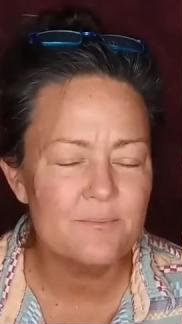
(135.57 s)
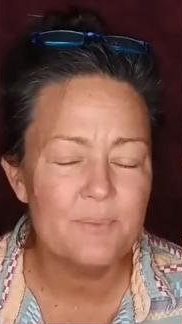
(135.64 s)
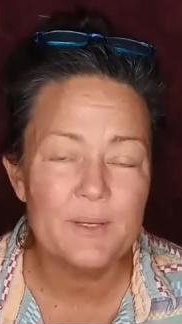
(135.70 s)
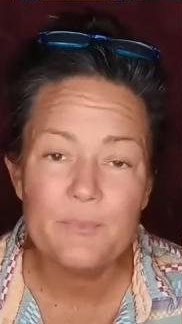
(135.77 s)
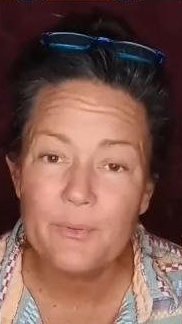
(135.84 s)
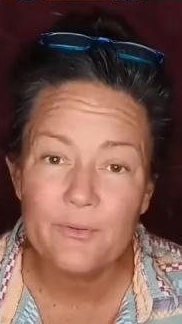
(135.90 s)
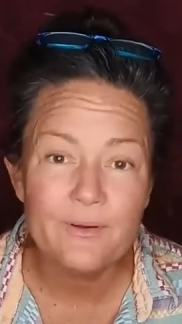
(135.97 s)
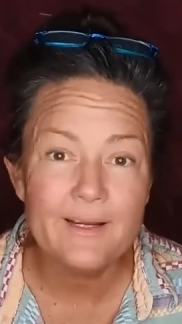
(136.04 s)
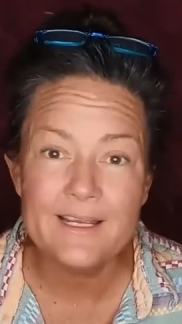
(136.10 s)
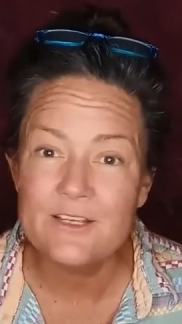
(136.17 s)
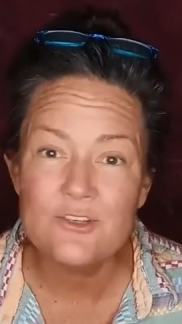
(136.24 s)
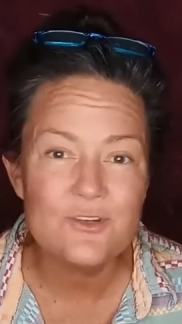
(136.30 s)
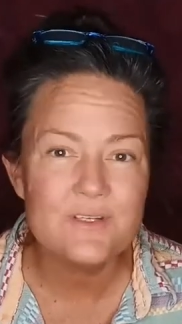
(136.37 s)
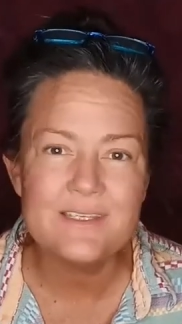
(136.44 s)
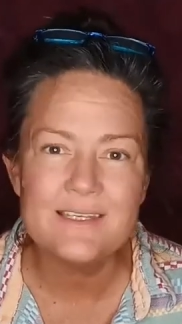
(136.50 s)
People are
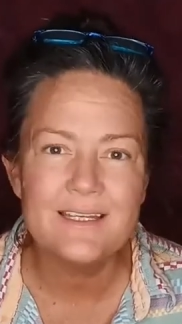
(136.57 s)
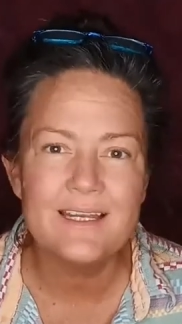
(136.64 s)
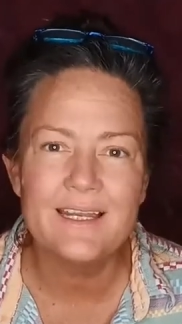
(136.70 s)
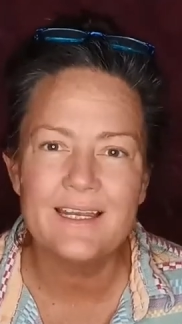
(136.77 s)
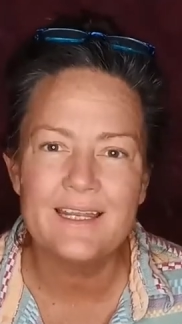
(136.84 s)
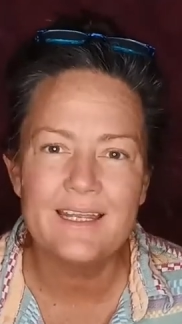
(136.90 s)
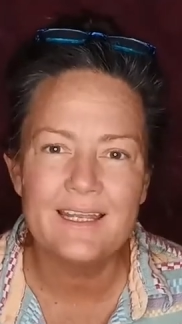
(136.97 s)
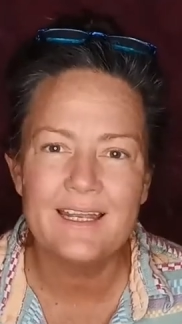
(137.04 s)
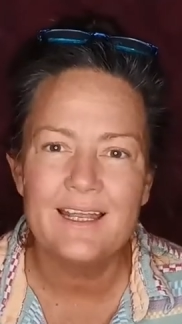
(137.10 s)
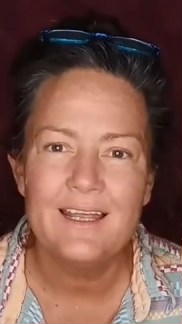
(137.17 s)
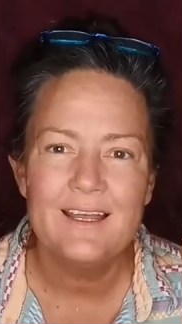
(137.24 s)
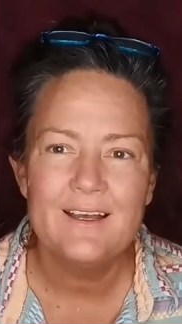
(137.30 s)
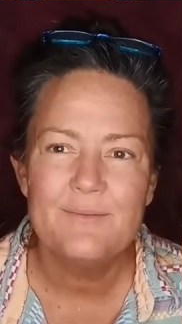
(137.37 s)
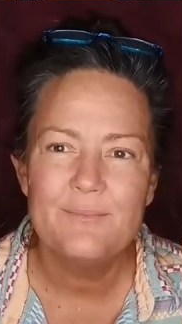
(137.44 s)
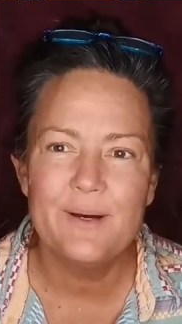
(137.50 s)
interested in it,
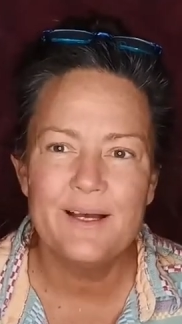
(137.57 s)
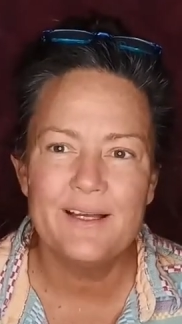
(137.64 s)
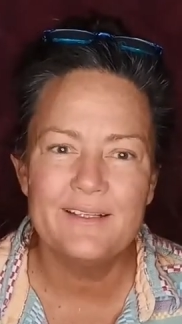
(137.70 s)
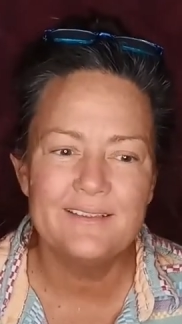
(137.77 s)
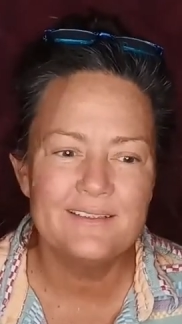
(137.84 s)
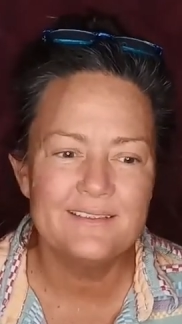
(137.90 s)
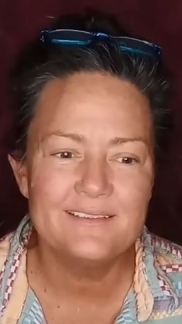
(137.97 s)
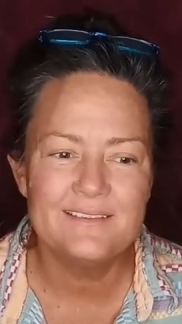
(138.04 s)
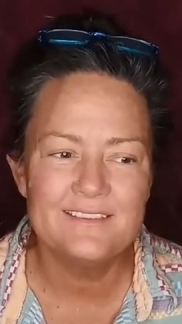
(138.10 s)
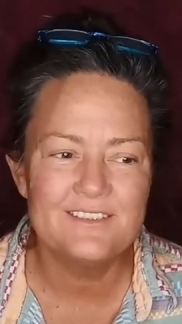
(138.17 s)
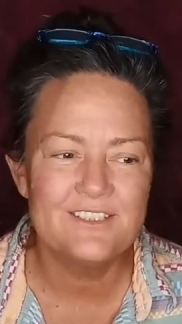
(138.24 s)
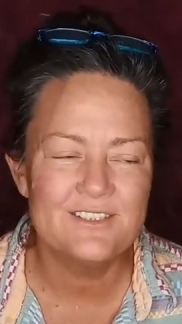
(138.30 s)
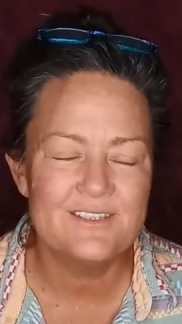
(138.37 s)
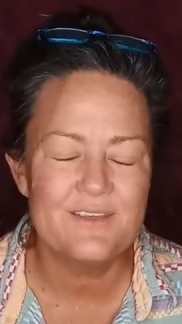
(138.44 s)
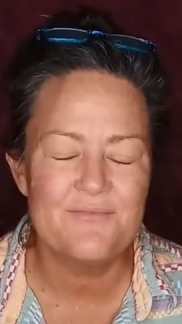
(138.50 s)
but
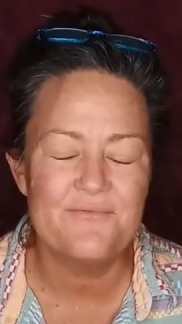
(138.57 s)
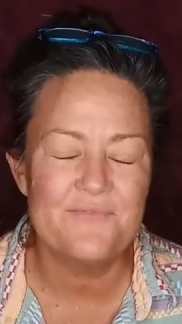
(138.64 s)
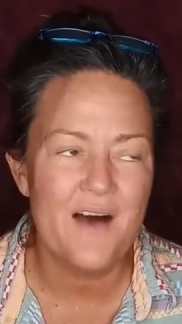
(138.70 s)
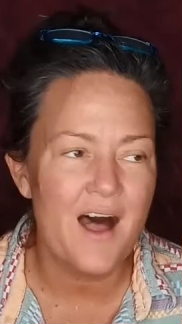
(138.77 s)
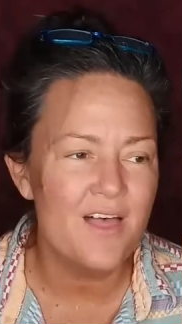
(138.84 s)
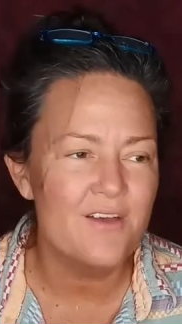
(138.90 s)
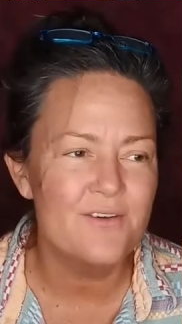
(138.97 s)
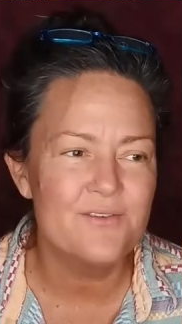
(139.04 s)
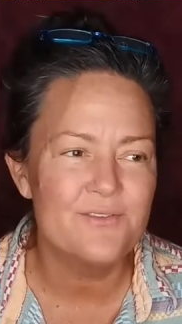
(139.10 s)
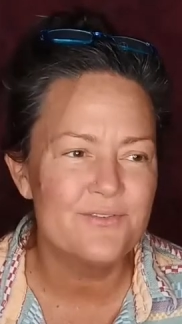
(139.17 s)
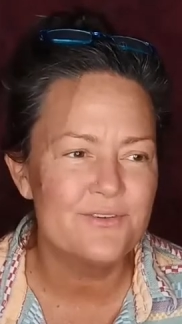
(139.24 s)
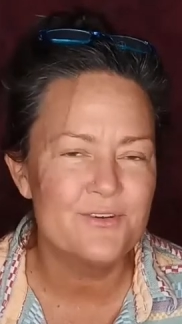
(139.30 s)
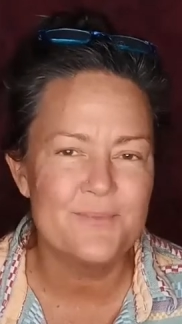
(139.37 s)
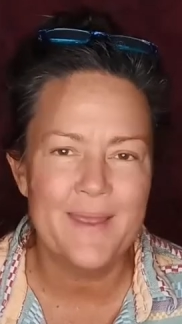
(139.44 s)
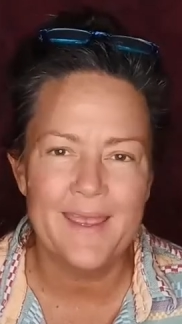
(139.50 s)
just the follow
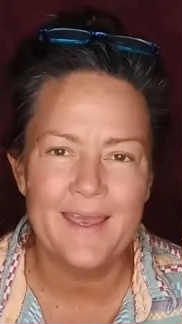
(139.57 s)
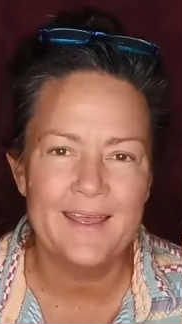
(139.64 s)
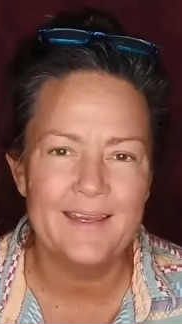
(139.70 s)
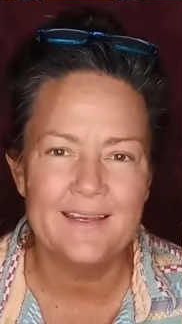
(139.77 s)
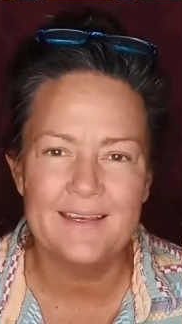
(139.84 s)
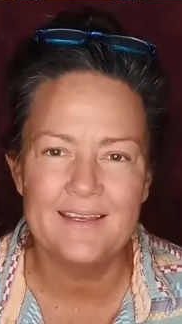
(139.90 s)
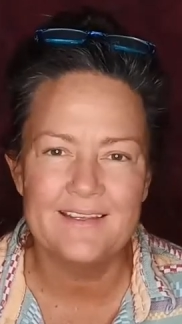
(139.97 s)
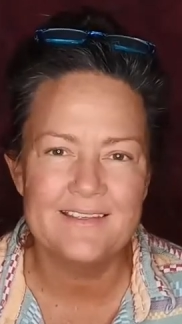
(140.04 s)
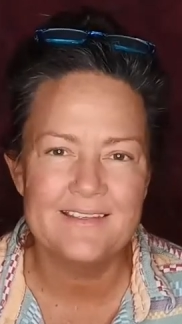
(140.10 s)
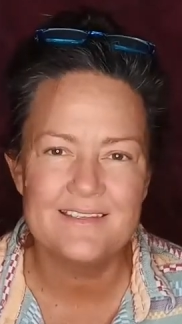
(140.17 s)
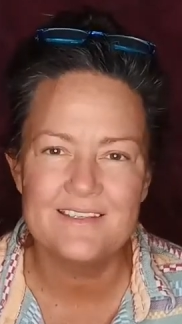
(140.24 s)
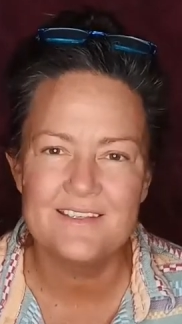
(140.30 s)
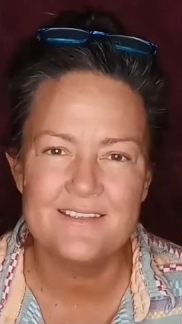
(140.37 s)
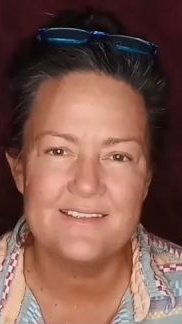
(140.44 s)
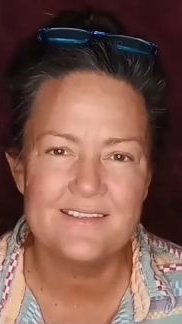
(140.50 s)
through, man, it's
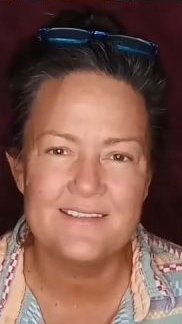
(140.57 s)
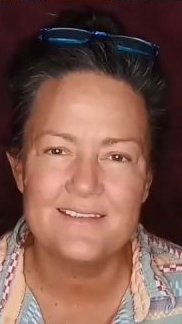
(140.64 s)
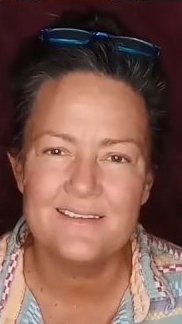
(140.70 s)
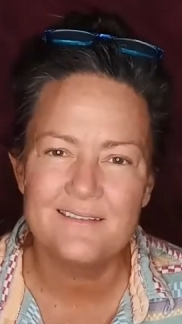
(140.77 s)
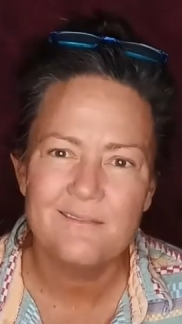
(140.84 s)
just,